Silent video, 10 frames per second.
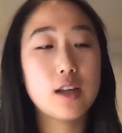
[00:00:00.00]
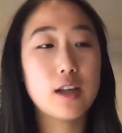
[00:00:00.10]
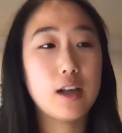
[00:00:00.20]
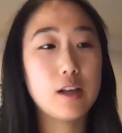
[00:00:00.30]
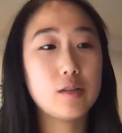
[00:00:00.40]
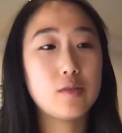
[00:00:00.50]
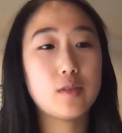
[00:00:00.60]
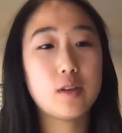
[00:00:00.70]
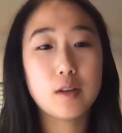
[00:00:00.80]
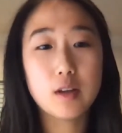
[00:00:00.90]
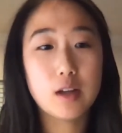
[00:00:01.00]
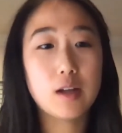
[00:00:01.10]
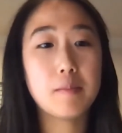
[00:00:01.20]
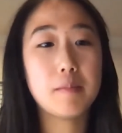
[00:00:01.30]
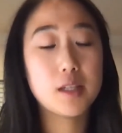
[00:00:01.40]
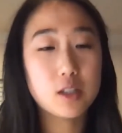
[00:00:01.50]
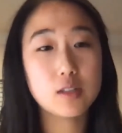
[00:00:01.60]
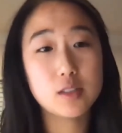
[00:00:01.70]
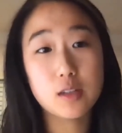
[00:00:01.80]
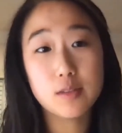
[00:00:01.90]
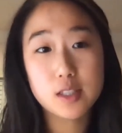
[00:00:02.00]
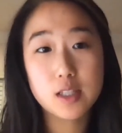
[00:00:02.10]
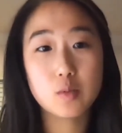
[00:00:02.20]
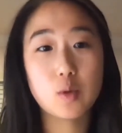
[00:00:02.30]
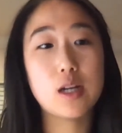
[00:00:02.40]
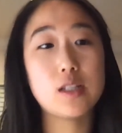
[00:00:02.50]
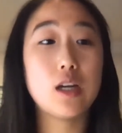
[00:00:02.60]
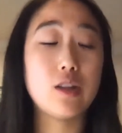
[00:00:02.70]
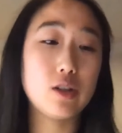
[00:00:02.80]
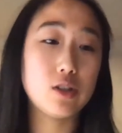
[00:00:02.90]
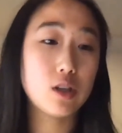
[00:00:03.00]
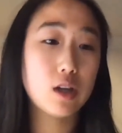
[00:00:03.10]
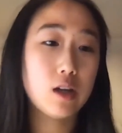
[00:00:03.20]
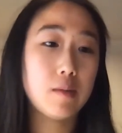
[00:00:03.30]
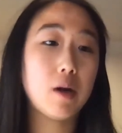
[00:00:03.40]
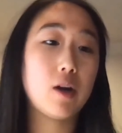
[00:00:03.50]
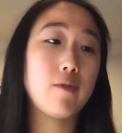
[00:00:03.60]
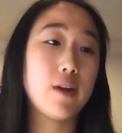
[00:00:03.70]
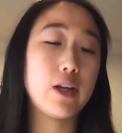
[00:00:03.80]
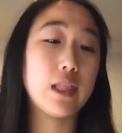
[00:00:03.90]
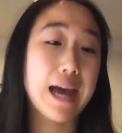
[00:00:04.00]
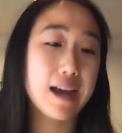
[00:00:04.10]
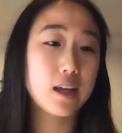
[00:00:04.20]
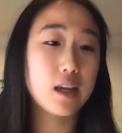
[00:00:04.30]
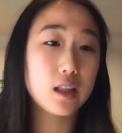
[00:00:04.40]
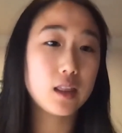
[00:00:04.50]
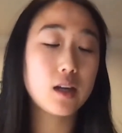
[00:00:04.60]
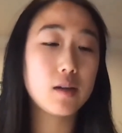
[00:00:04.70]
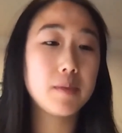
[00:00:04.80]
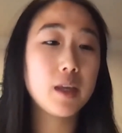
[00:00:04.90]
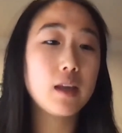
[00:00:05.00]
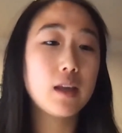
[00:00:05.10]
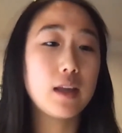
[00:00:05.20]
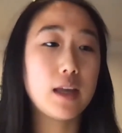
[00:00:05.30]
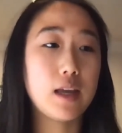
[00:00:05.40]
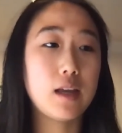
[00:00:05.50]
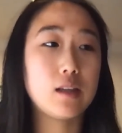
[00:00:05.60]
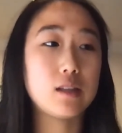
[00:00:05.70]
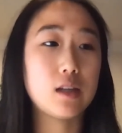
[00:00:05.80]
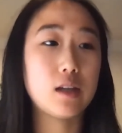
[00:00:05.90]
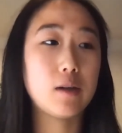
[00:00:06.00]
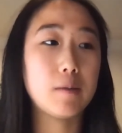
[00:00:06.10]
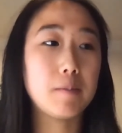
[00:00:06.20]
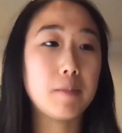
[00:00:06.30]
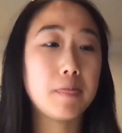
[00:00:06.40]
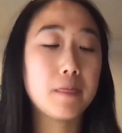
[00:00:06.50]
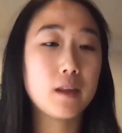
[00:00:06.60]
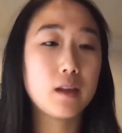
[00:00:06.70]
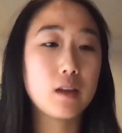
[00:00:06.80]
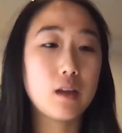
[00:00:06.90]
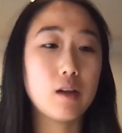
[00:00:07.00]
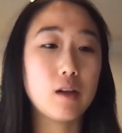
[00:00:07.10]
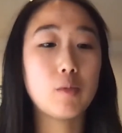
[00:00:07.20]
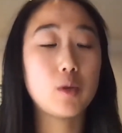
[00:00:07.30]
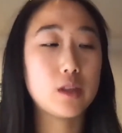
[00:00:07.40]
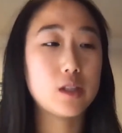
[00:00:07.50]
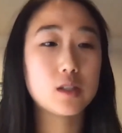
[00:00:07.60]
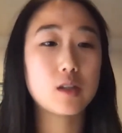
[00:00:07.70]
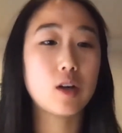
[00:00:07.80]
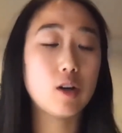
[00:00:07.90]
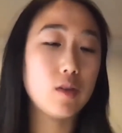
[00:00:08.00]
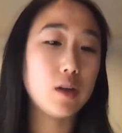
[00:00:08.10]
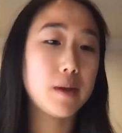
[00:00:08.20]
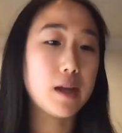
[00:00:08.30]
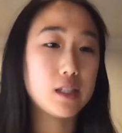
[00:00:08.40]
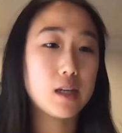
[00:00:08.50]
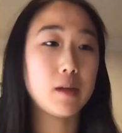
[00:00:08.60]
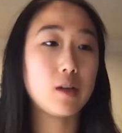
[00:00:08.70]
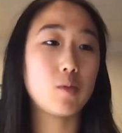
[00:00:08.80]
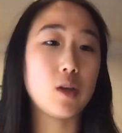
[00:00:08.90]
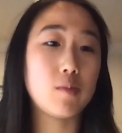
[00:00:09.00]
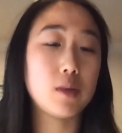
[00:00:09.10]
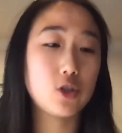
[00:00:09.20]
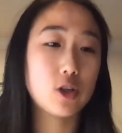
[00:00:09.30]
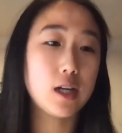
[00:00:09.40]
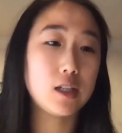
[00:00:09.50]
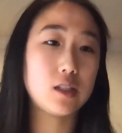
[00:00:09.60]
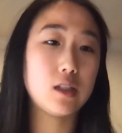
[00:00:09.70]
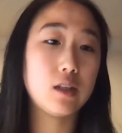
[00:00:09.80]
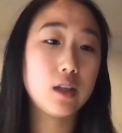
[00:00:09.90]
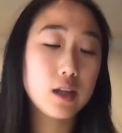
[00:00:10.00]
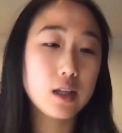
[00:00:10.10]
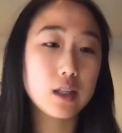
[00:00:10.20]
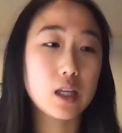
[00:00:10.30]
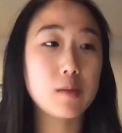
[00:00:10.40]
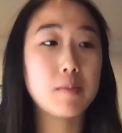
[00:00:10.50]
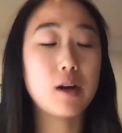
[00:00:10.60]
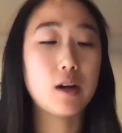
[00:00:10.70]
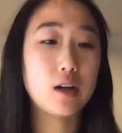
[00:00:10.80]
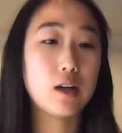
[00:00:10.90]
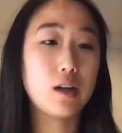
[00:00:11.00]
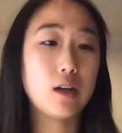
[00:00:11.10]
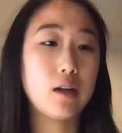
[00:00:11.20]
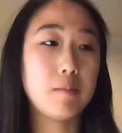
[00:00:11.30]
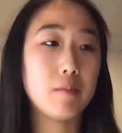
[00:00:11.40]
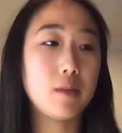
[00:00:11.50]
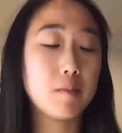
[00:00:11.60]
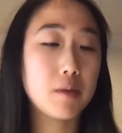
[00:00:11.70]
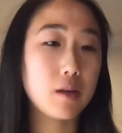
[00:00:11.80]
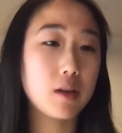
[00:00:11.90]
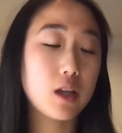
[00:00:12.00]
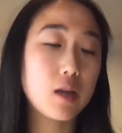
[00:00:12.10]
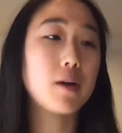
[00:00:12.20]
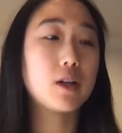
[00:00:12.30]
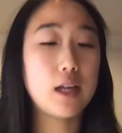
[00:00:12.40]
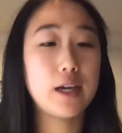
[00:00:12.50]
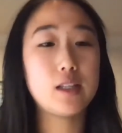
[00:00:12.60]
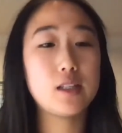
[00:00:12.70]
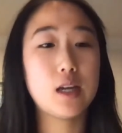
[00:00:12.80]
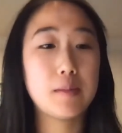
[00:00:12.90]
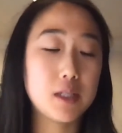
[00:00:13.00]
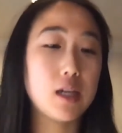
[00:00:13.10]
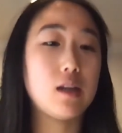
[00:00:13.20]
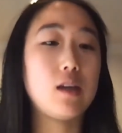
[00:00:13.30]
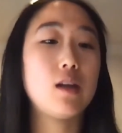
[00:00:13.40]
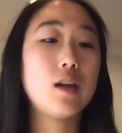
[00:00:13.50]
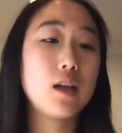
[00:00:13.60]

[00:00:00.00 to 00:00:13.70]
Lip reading: of mental health services, whereas others are very lacking in them. And and with this COVID pandemic, we've been trying to keep our keep our clients updated